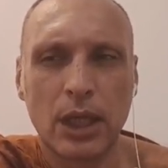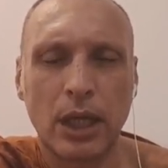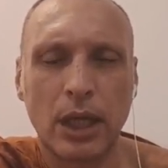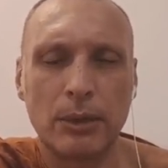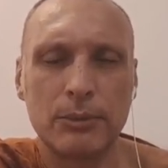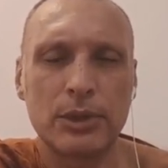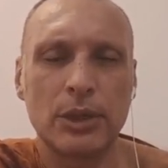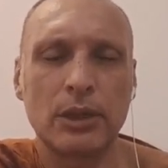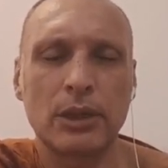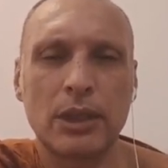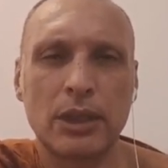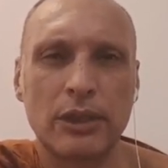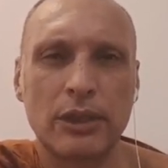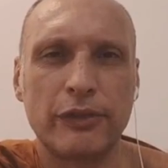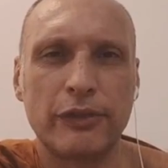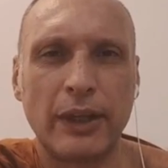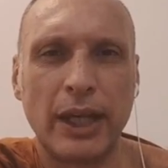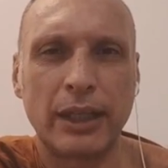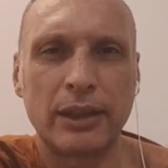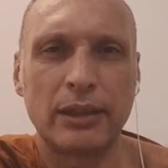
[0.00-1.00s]
I'm talking the
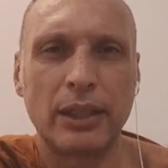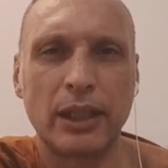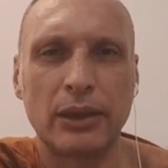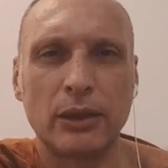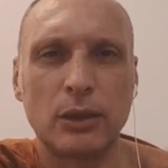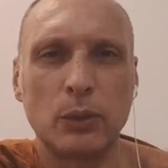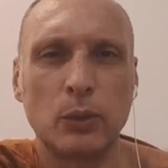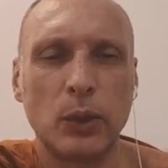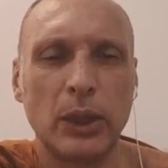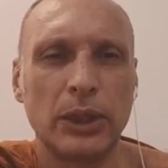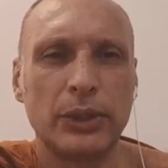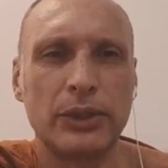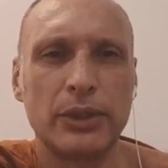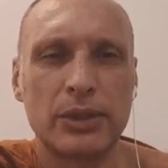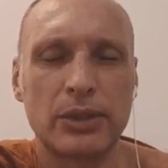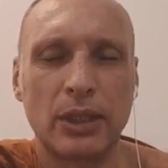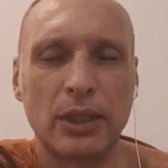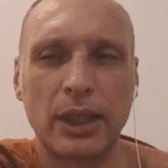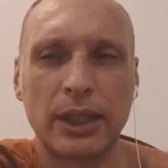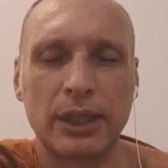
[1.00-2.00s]
fact that the world
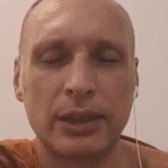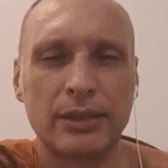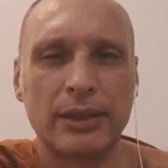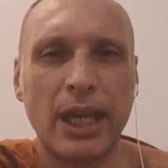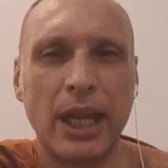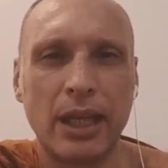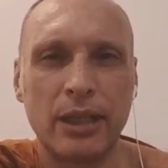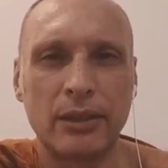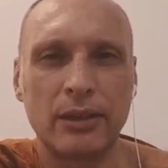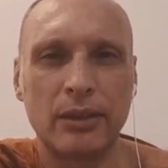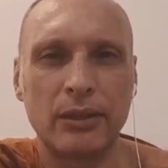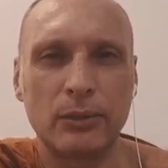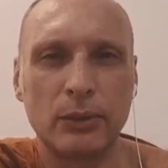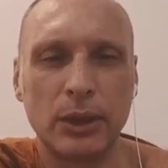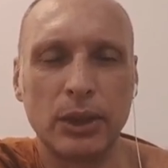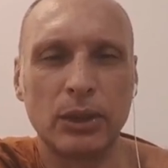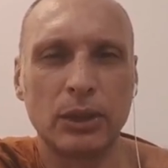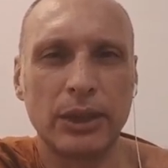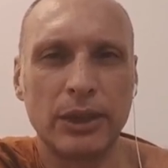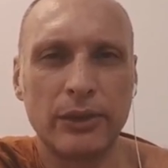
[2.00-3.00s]
is like a tent.
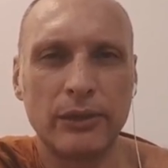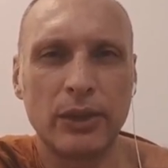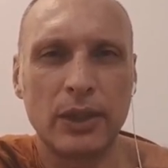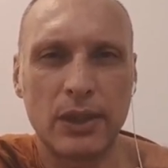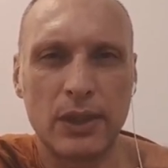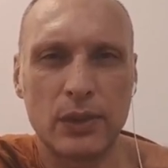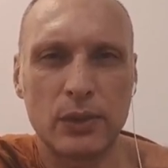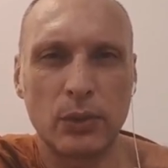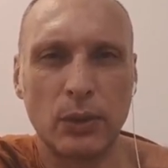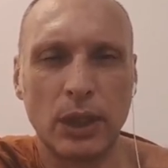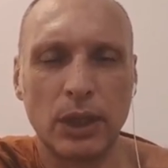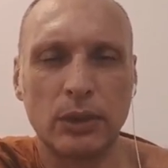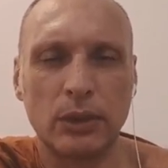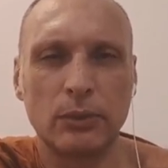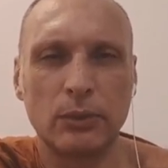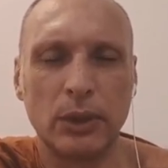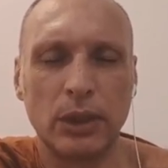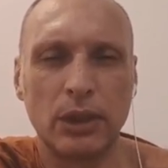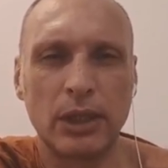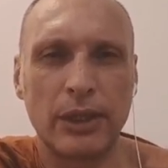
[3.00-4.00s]
We all live in this world.
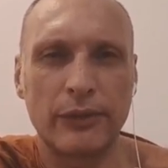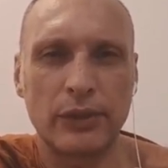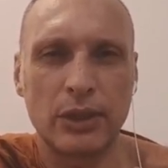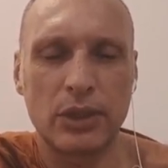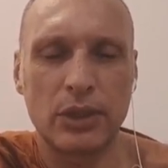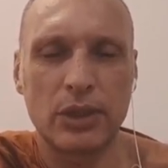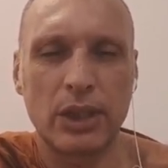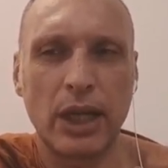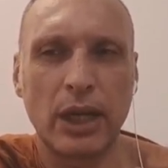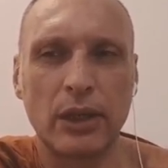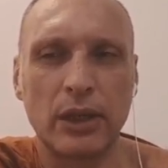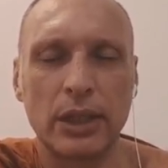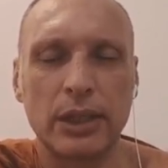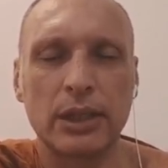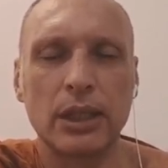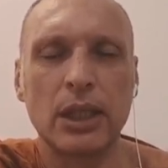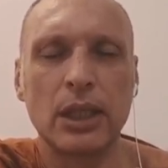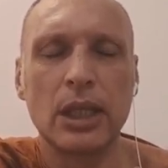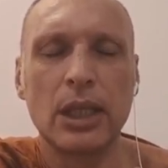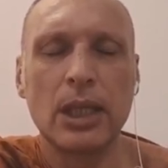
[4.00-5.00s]
We all have to share it.